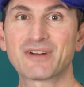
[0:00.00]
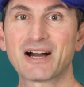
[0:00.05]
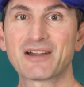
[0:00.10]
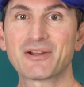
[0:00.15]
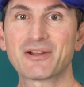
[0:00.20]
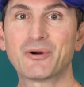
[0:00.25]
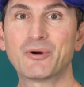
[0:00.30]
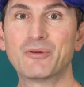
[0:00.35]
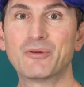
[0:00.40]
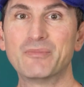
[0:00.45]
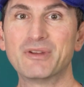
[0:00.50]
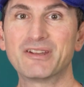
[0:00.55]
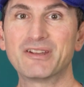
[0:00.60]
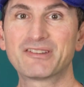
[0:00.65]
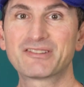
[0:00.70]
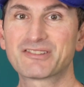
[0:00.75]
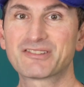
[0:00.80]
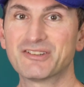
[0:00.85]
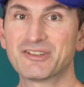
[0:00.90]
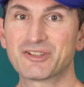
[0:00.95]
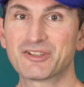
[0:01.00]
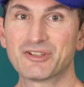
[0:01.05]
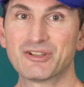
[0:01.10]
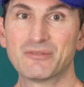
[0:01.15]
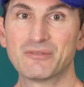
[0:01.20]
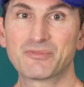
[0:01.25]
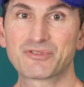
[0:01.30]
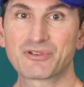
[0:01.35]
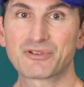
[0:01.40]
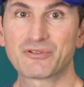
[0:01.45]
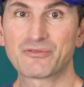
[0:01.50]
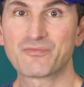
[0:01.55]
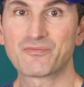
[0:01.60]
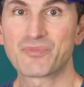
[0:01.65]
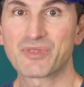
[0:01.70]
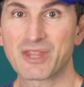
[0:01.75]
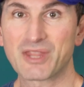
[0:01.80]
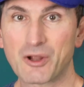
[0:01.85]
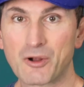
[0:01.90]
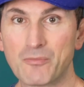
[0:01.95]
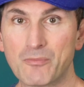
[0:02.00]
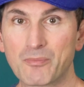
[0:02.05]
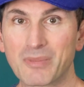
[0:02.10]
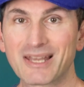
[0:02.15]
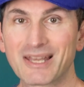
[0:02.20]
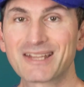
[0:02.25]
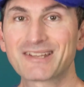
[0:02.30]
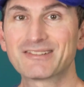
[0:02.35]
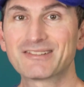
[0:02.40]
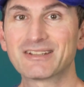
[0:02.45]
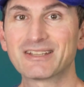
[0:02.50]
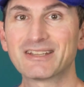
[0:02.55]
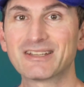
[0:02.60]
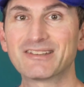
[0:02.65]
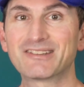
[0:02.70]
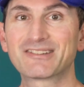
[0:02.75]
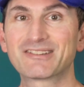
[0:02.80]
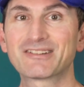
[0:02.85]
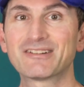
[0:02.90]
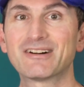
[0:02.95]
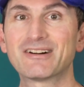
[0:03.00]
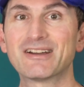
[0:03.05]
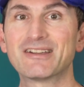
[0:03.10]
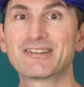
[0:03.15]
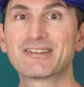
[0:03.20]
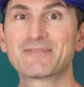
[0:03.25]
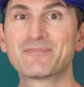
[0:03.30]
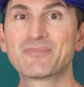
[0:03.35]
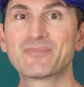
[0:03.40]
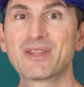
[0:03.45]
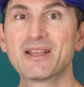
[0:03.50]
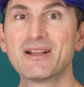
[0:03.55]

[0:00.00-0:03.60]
other hobbyists in terms of complexity and size.